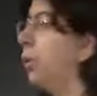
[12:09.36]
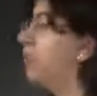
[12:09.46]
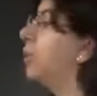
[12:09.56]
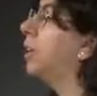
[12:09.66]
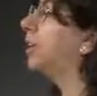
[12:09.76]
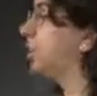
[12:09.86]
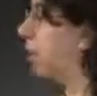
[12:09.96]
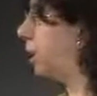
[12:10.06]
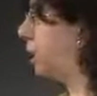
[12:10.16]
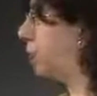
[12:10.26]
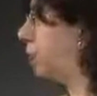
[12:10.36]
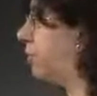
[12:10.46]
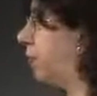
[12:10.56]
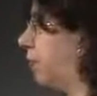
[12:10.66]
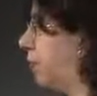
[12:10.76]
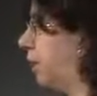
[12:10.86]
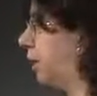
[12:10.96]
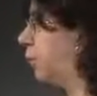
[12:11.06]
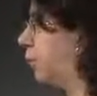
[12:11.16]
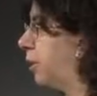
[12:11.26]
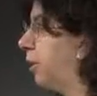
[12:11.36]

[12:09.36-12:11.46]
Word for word: even though it's not a linear function of the input.